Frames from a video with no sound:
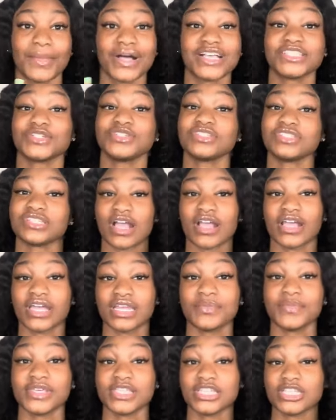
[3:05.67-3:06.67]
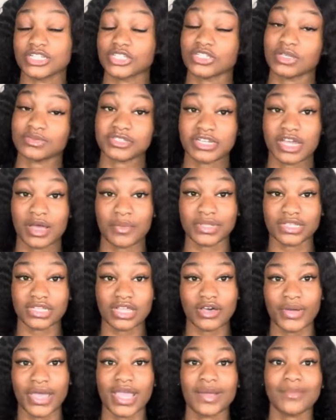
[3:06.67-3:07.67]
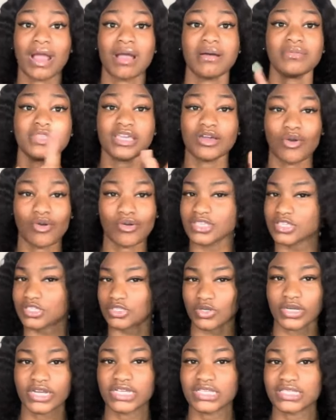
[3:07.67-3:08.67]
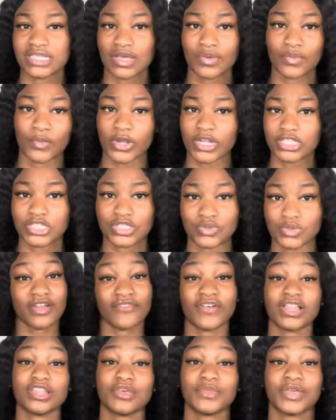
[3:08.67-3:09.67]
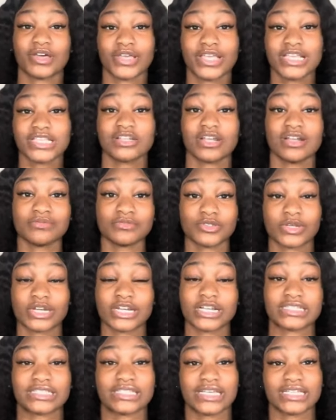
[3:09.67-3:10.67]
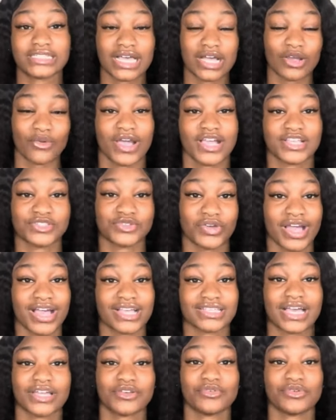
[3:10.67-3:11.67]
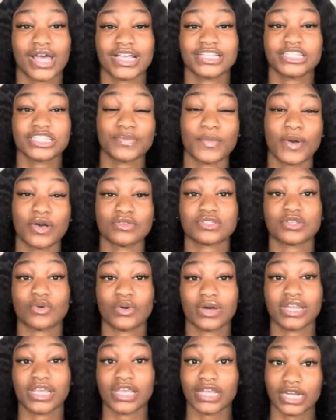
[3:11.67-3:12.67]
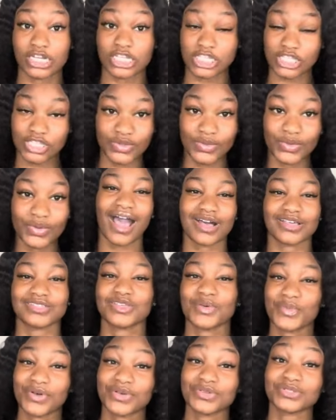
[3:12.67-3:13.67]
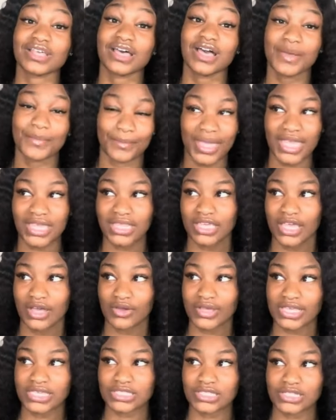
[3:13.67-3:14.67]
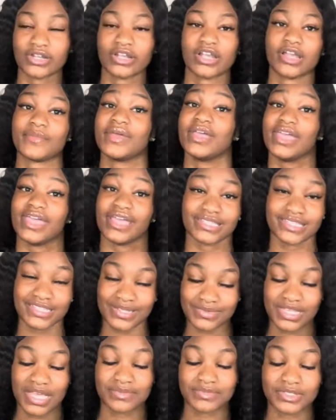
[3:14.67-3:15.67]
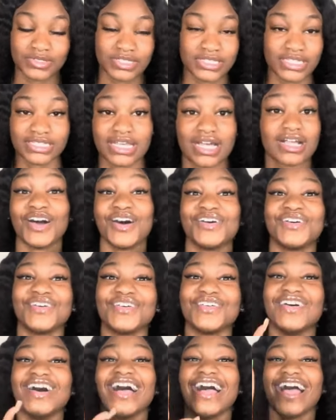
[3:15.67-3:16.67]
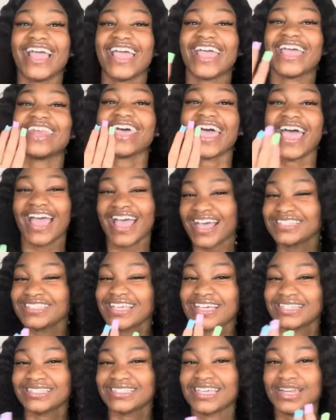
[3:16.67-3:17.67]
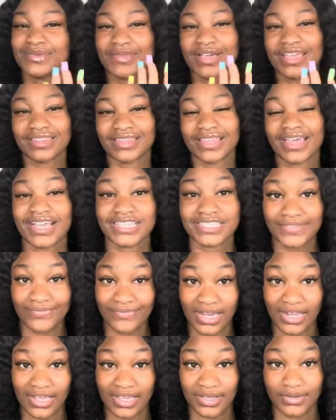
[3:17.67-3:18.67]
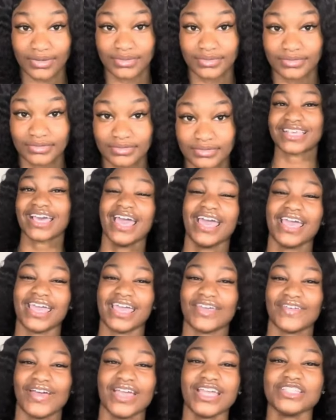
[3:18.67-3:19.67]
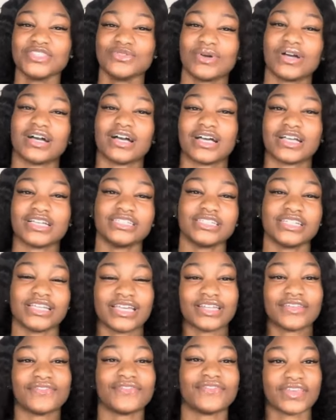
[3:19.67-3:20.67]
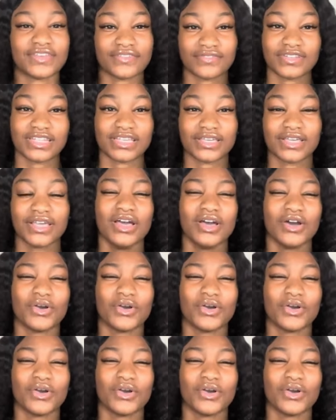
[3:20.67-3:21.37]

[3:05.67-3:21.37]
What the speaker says: My socials are gonna be in the description down below and probably on the screen somewhere too. Follow me on Instagram, Twitter, and TikTok wise, you guys. I do not just post on here too. I also post mainly on Instagram and sometimes on TikTok. Oh, and as I said in my last video, if I get to 150,